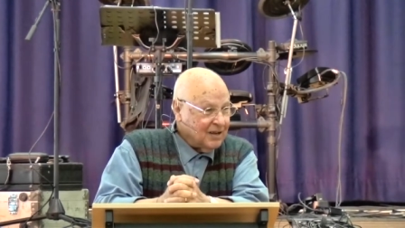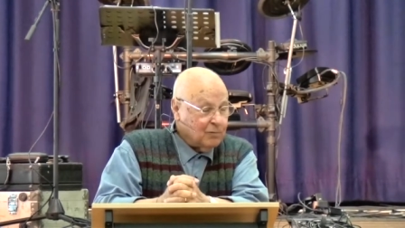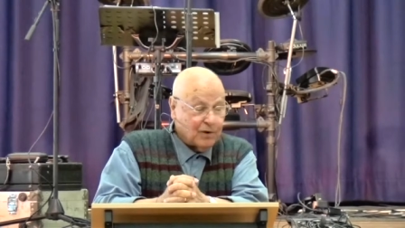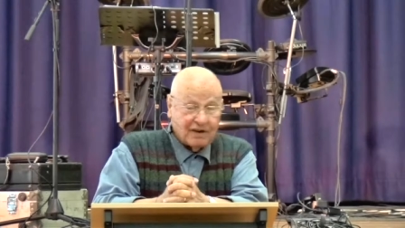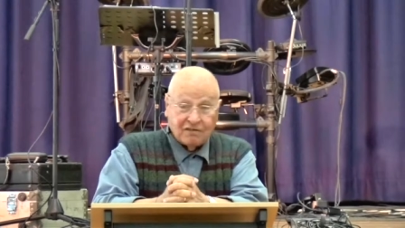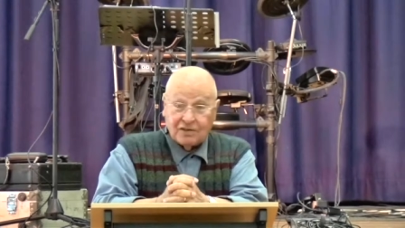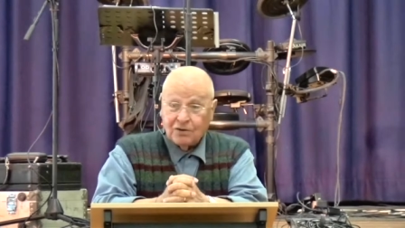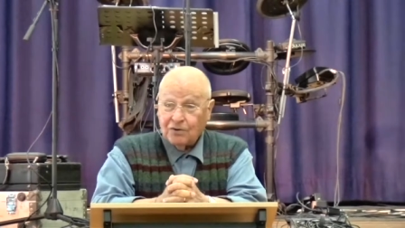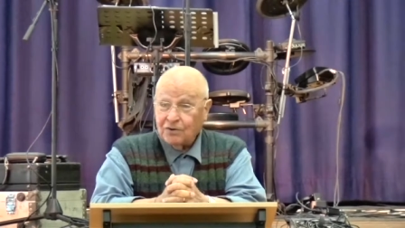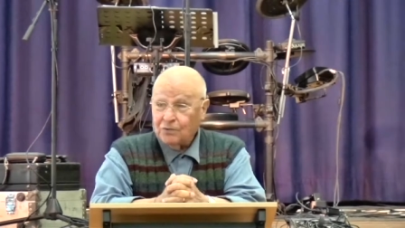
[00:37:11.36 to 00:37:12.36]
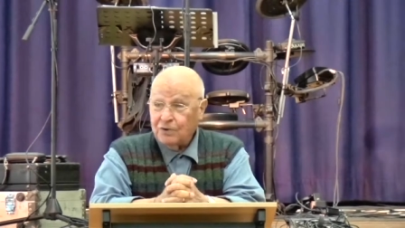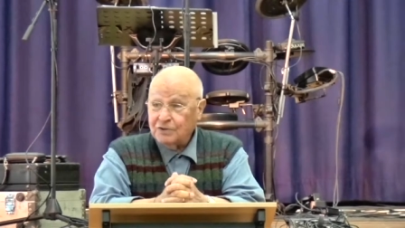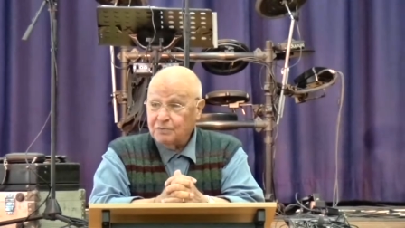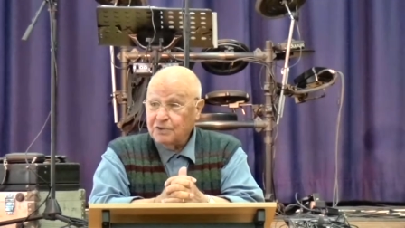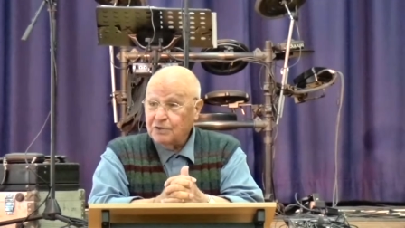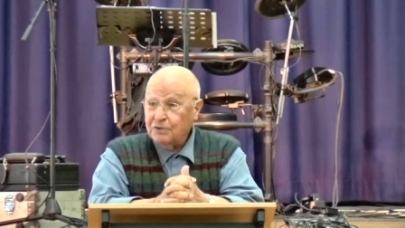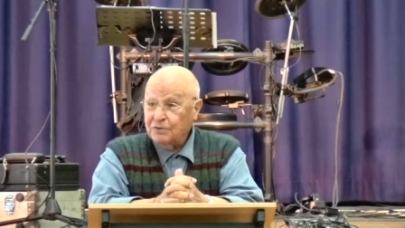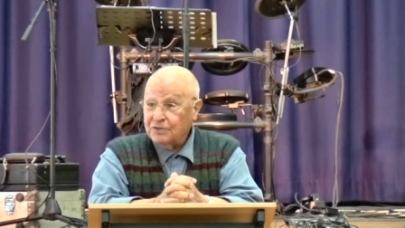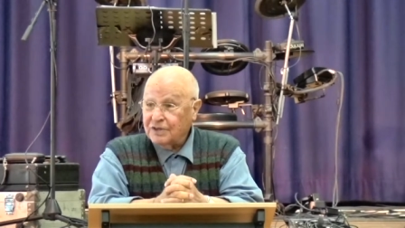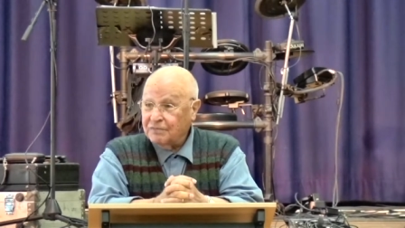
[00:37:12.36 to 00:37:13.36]
And whatever the Lord wants me to
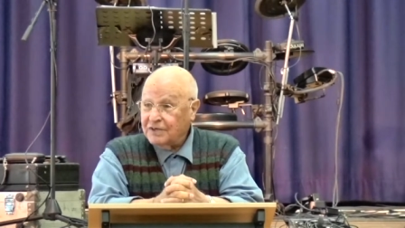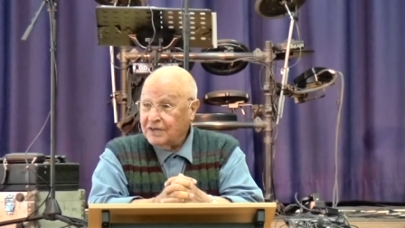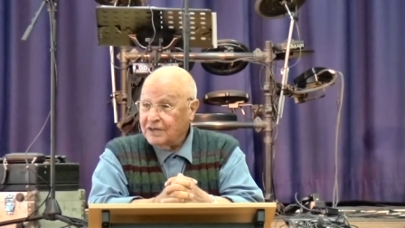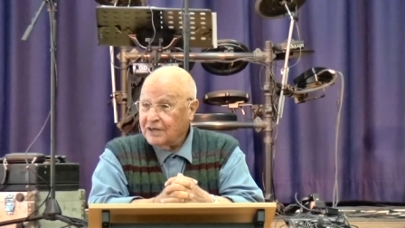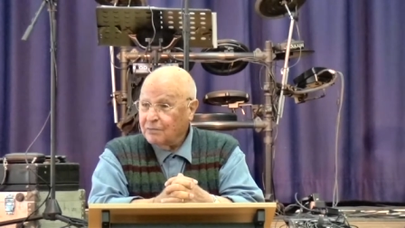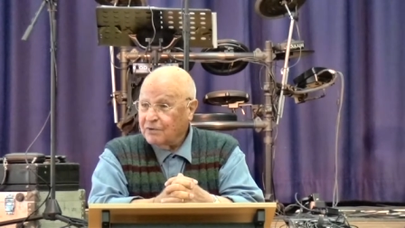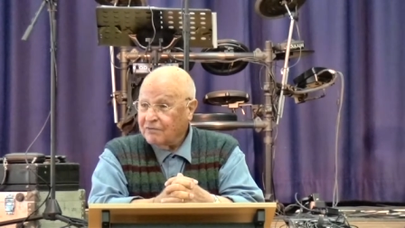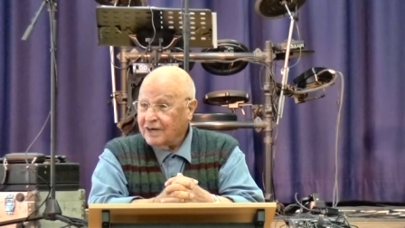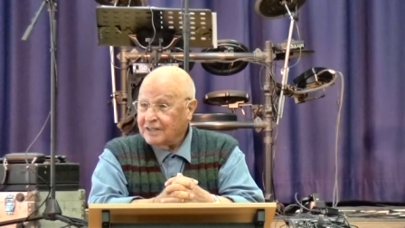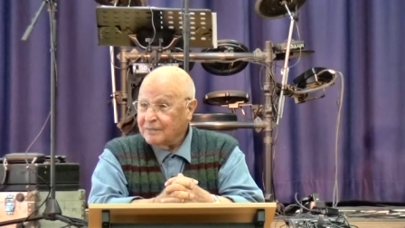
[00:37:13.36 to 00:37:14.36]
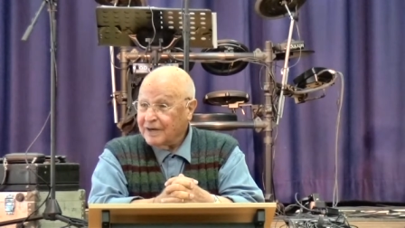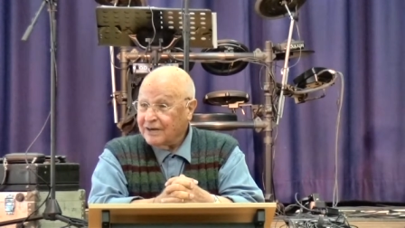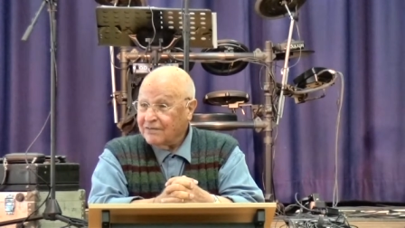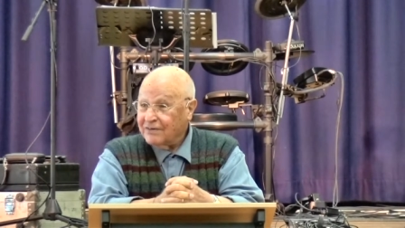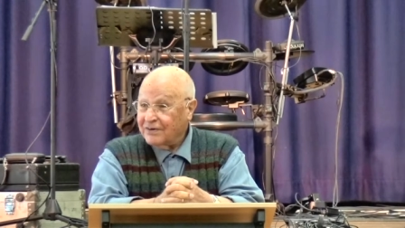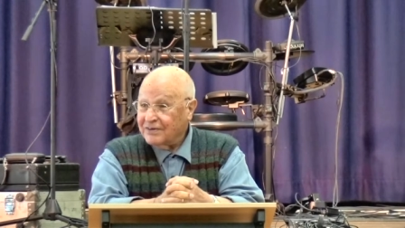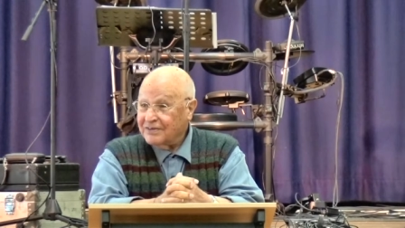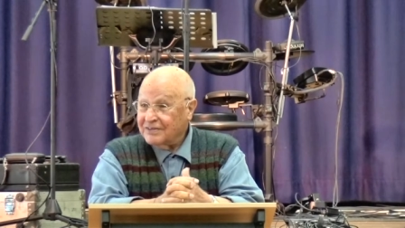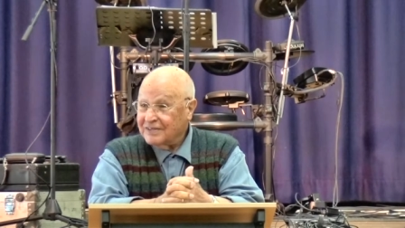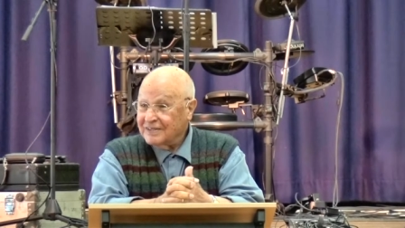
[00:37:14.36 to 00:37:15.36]
do something, He'll provide the money
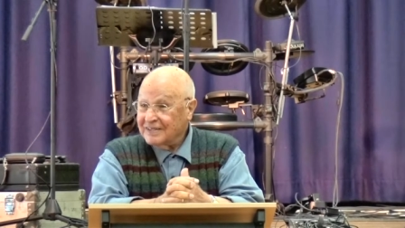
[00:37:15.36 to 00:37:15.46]
first.